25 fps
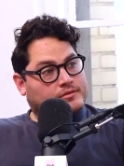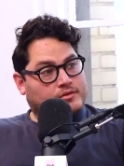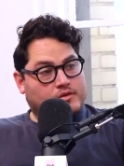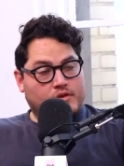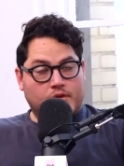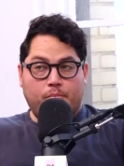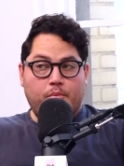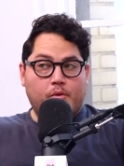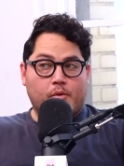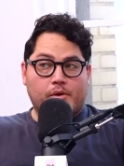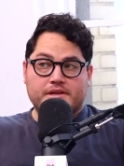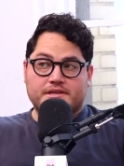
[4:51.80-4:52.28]
the
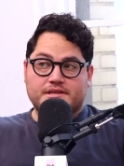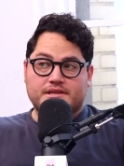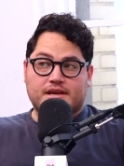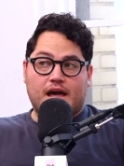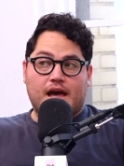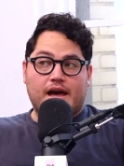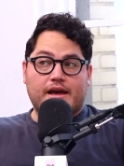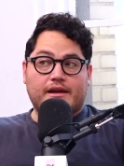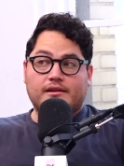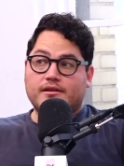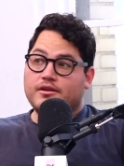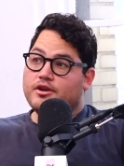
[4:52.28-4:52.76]
points
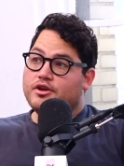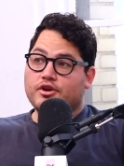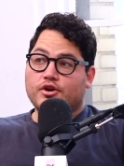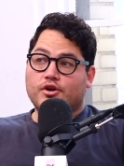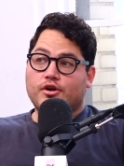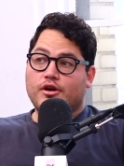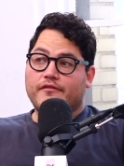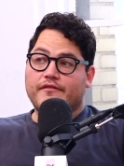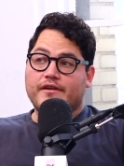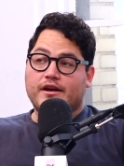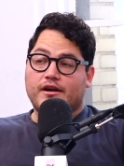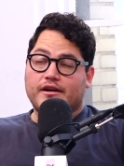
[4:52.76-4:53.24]
guy. I know you're
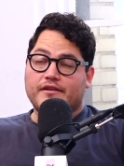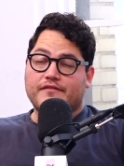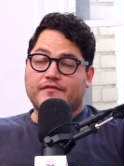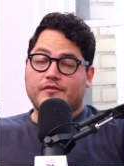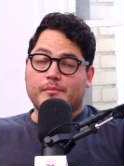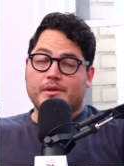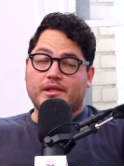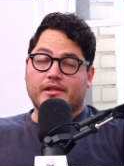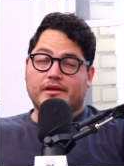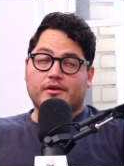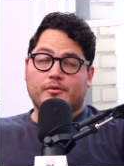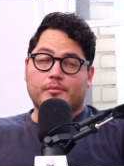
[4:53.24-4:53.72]
all very
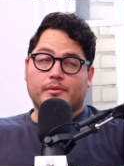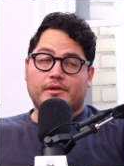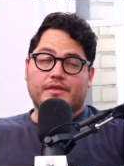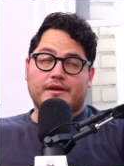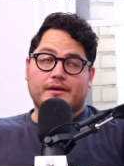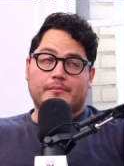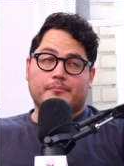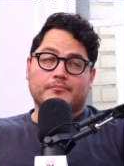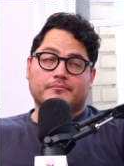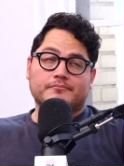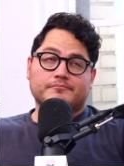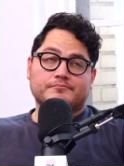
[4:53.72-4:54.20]
familiar with
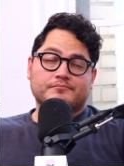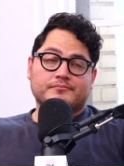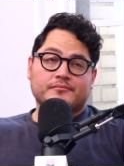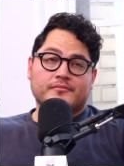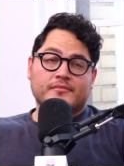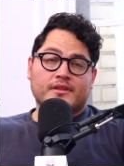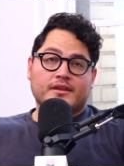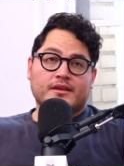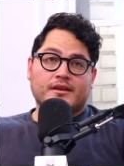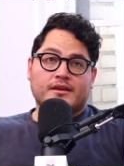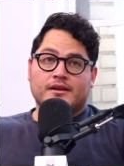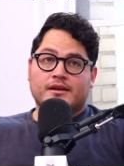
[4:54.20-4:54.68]
him.
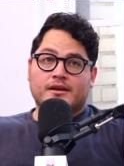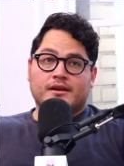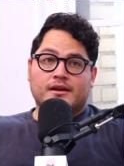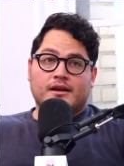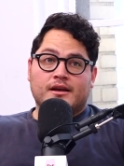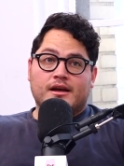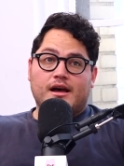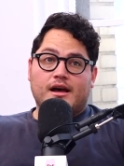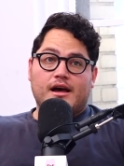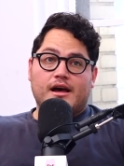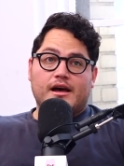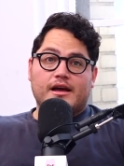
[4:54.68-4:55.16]

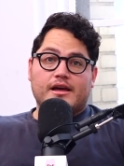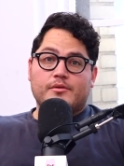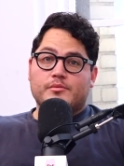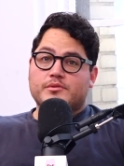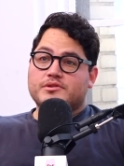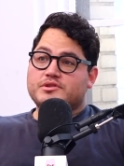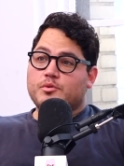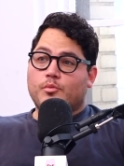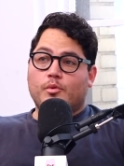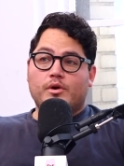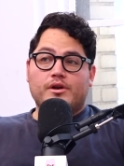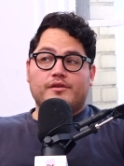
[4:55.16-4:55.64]
It was a
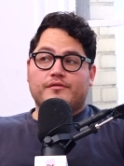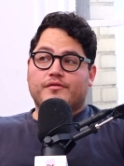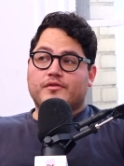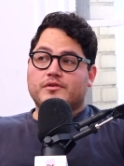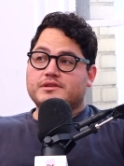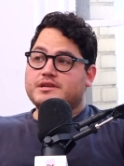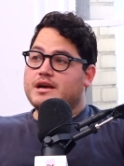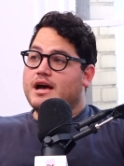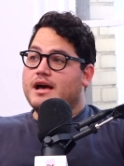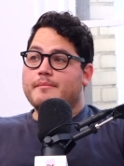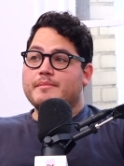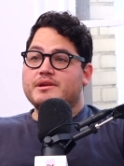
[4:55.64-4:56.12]
wonderful
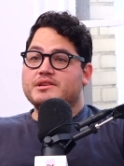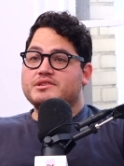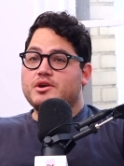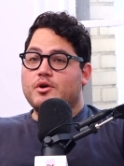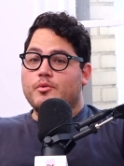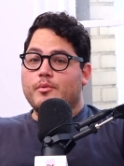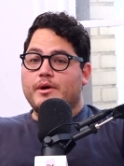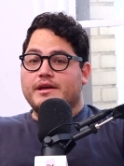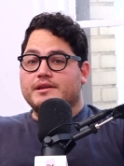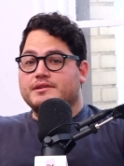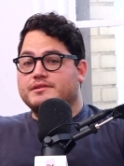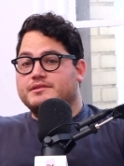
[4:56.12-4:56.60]
time, as
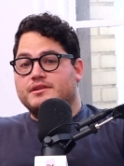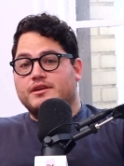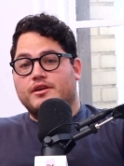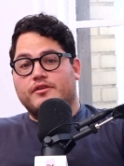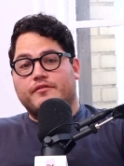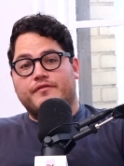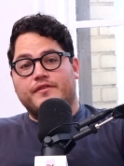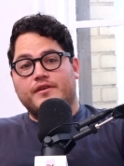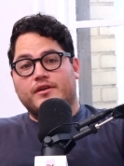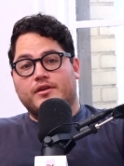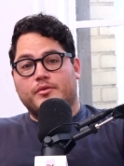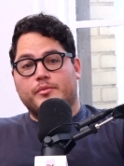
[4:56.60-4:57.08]
always,
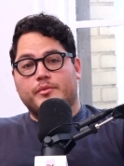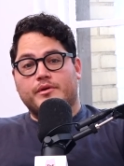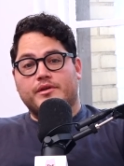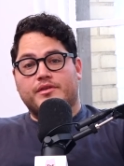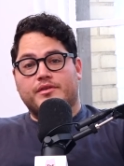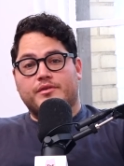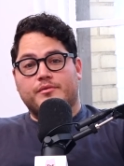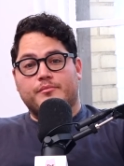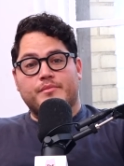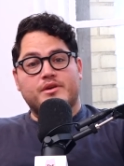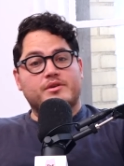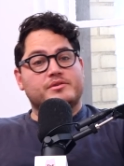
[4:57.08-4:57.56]
filled
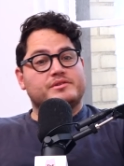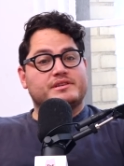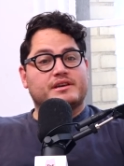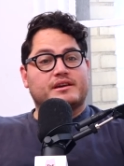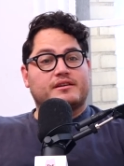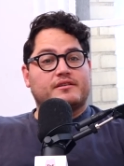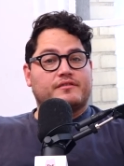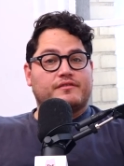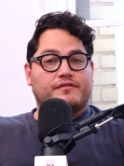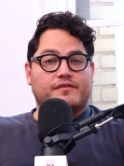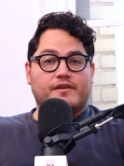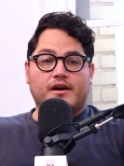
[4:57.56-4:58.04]
with music,
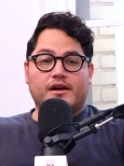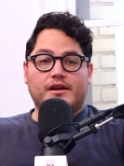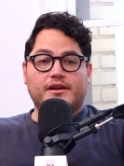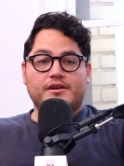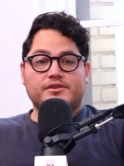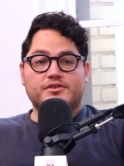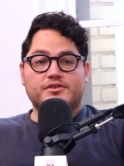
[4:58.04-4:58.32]
fun,